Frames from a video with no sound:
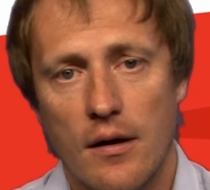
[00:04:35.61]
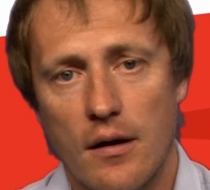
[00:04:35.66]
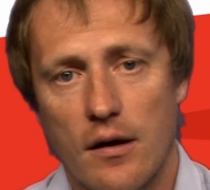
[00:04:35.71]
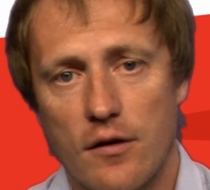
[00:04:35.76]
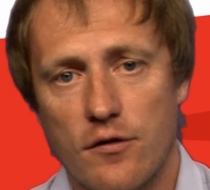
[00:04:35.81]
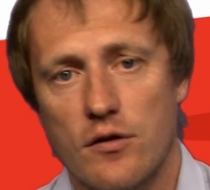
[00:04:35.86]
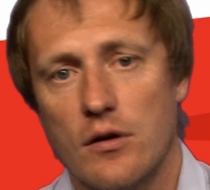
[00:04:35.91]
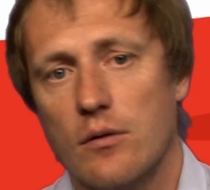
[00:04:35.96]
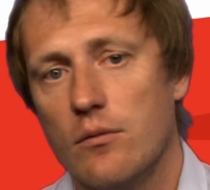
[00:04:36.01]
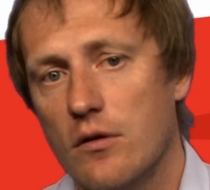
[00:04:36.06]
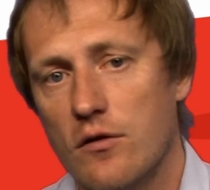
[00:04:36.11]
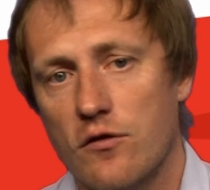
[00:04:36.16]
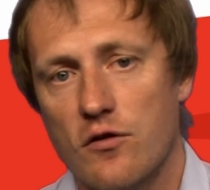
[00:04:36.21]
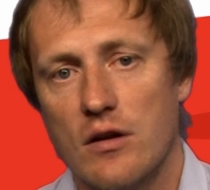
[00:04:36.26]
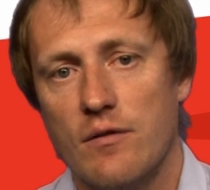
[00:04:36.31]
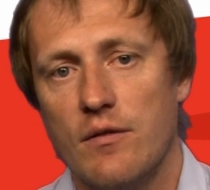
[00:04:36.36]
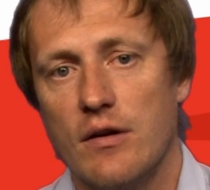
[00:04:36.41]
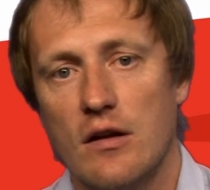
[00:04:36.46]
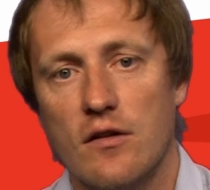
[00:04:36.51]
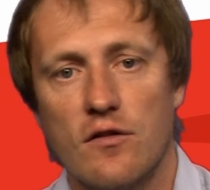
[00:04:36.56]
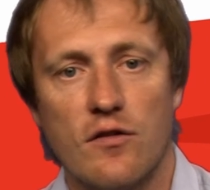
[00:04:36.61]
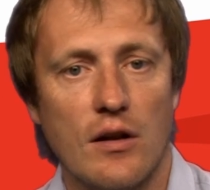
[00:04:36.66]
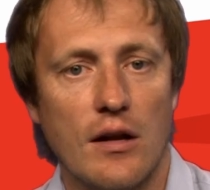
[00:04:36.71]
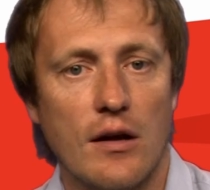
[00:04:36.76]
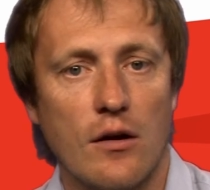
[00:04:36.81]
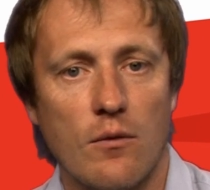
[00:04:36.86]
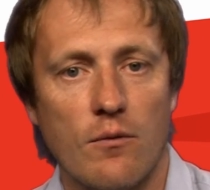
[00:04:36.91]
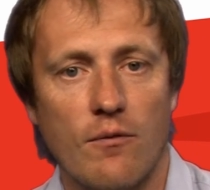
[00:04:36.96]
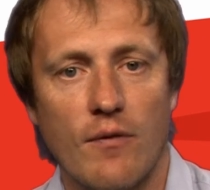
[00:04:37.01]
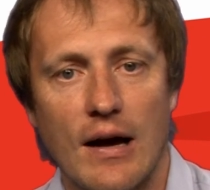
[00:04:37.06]
Estonians living in
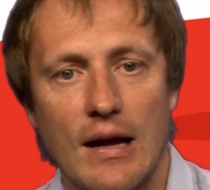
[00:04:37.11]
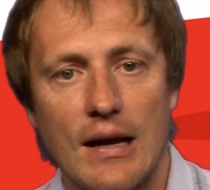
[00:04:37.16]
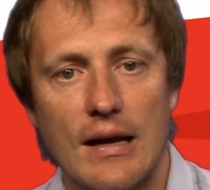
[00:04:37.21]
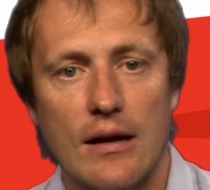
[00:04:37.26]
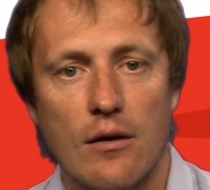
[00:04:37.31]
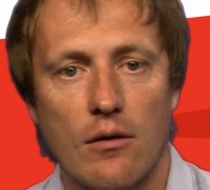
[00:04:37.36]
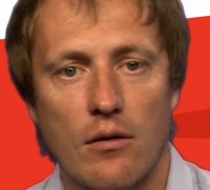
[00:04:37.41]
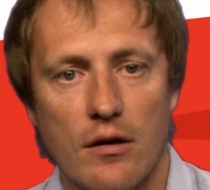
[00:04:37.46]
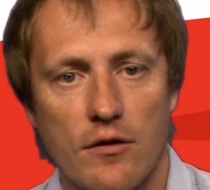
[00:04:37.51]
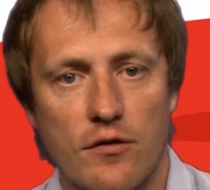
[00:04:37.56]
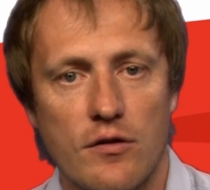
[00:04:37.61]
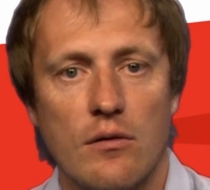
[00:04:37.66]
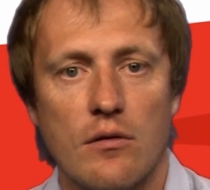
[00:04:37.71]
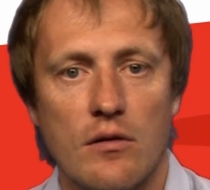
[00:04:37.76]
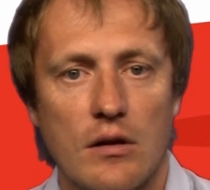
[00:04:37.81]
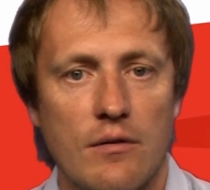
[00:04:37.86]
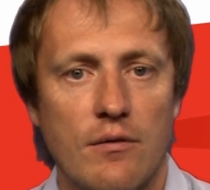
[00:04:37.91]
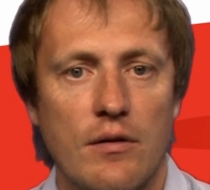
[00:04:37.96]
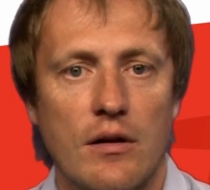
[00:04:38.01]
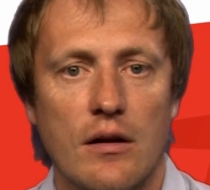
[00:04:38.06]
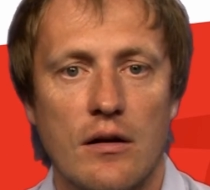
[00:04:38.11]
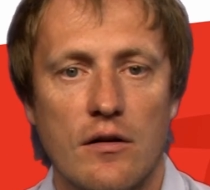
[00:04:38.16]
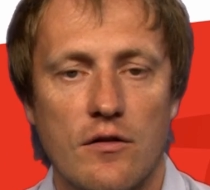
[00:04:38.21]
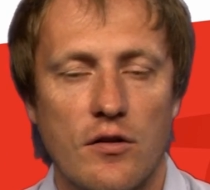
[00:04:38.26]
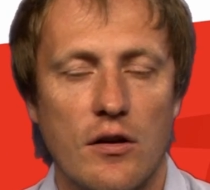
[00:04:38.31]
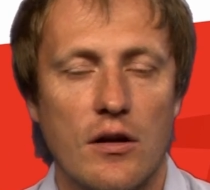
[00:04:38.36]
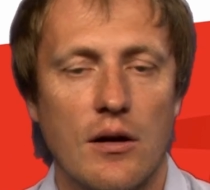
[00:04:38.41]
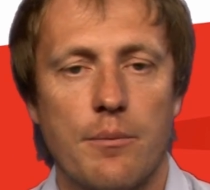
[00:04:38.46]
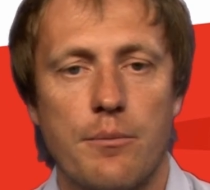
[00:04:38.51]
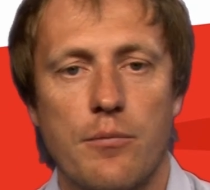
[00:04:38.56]
Silicon Valley or Estonians living in
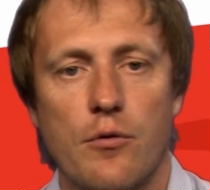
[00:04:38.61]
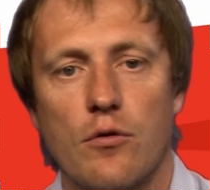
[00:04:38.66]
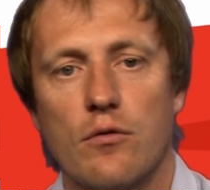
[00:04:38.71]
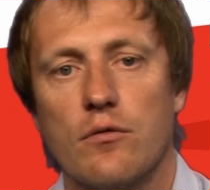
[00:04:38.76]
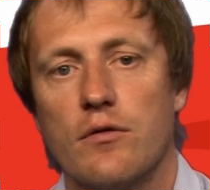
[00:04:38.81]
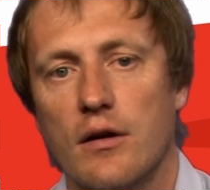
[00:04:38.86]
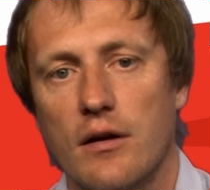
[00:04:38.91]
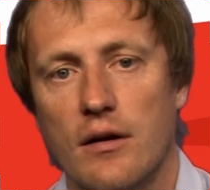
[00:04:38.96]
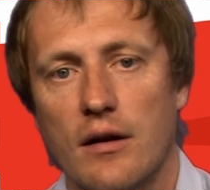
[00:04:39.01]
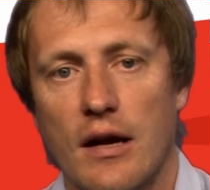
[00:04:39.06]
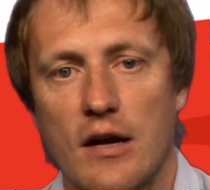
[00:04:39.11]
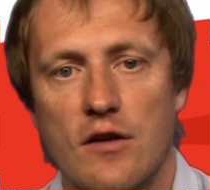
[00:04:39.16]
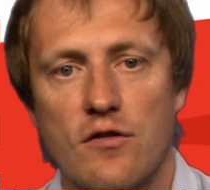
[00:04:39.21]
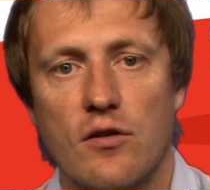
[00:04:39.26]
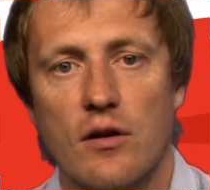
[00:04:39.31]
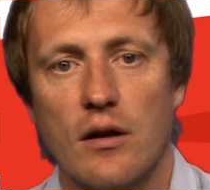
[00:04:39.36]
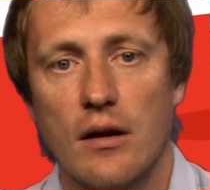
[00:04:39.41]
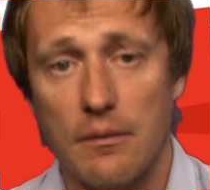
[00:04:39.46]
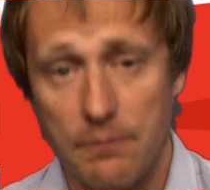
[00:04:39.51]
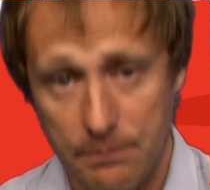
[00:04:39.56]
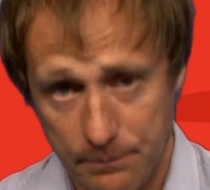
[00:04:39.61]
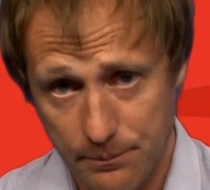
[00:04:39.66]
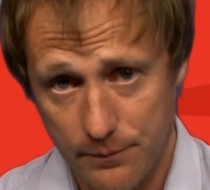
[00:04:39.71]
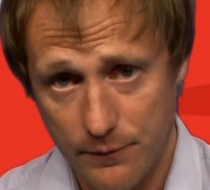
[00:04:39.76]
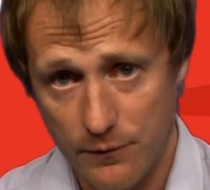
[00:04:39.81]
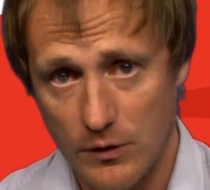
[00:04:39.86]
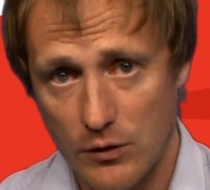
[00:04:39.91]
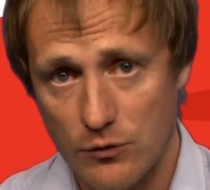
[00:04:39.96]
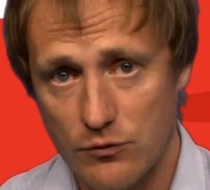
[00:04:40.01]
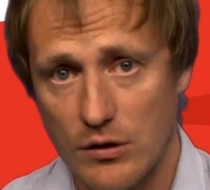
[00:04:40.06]
Singapore, they can actually
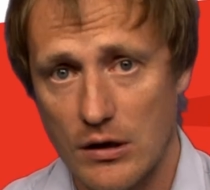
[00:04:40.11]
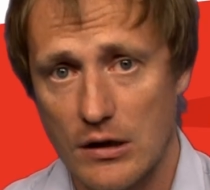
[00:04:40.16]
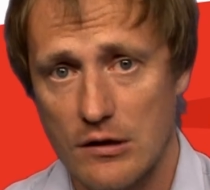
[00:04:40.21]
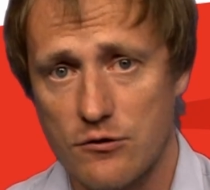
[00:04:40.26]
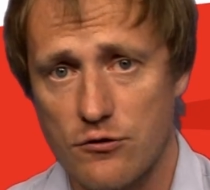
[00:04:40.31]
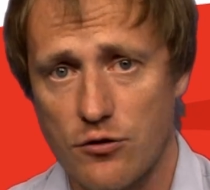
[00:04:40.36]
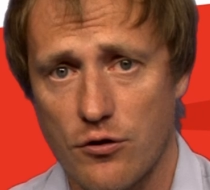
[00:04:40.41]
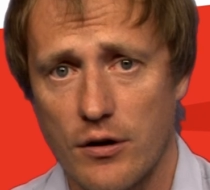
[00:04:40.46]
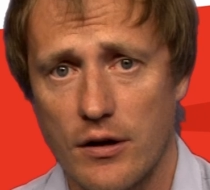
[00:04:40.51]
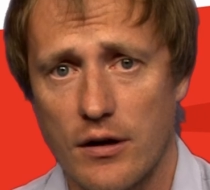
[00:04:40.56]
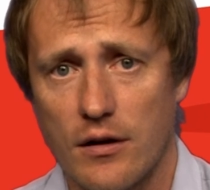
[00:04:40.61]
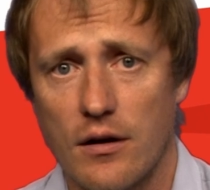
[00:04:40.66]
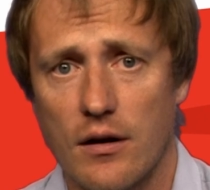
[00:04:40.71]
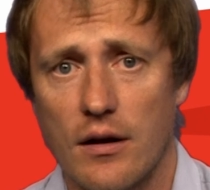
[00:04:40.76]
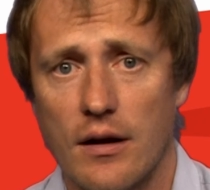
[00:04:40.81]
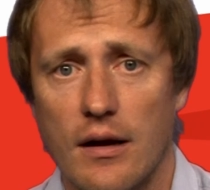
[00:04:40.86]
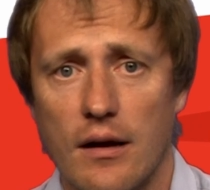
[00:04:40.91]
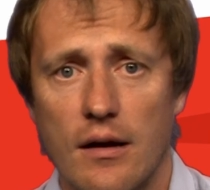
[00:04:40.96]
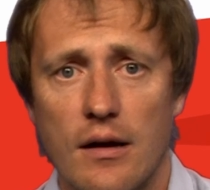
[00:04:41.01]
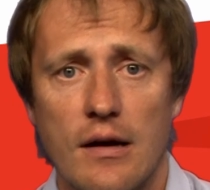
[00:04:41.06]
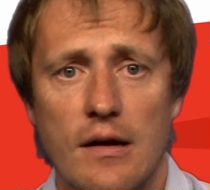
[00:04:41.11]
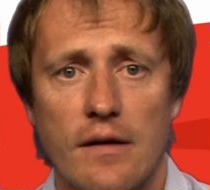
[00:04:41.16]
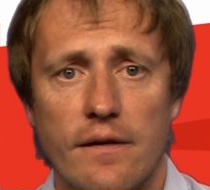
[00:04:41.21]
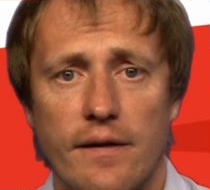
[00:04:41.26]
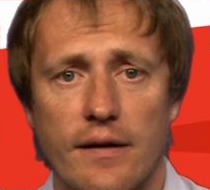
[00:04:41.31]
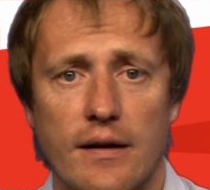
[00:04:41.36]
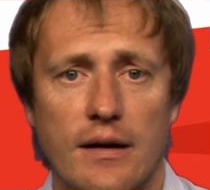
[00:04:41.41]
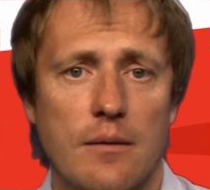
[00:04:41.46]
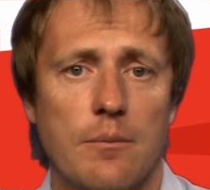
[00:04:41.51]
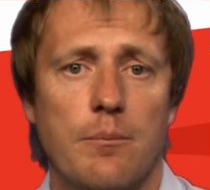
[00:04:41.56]
vote electronically,
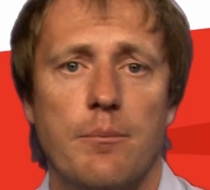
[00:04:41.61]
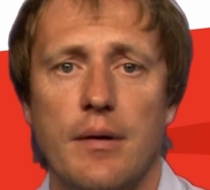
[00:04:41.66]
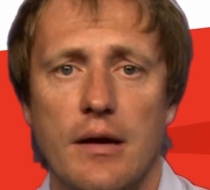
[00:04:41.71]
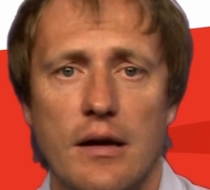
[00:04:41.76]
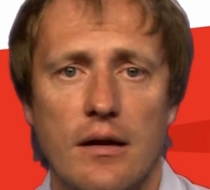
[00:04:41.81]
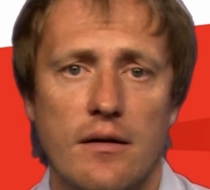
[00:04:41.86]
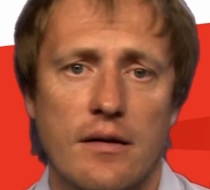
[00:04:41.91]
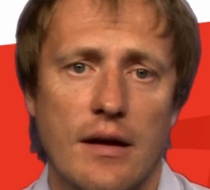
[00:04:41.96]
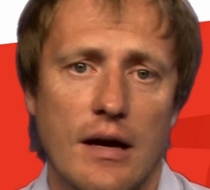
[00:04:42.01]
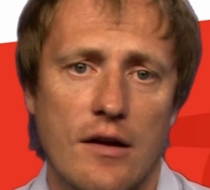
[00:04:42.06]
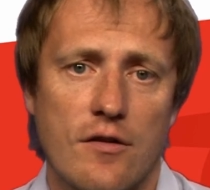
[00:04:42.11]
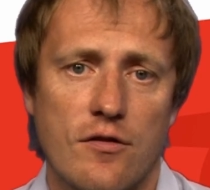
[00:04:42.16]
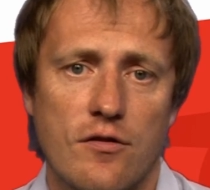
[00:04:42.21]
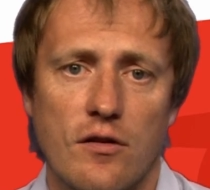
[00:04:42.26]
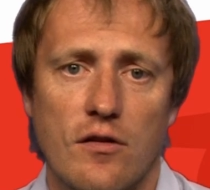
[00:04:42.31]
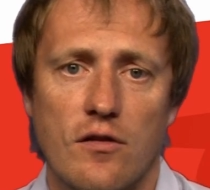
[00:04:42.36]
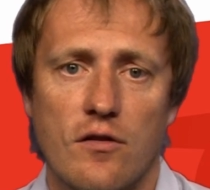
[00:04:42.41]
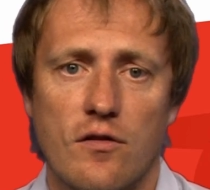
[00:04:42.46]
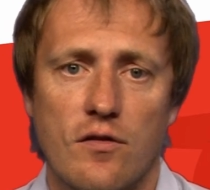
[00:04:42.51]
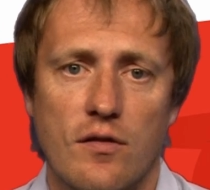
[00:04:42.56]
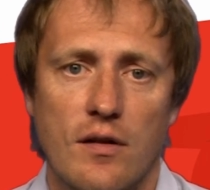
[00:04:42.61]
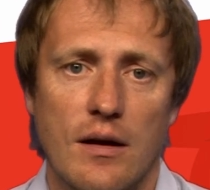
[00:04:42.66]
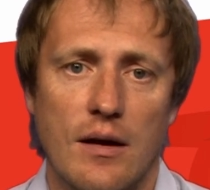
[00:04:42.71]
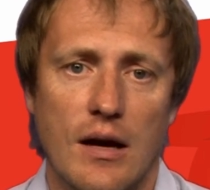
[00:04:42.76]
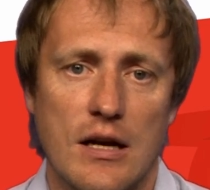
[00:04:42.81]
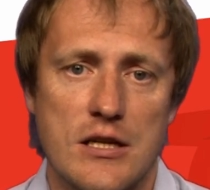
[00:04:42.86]
they can pay taxes, they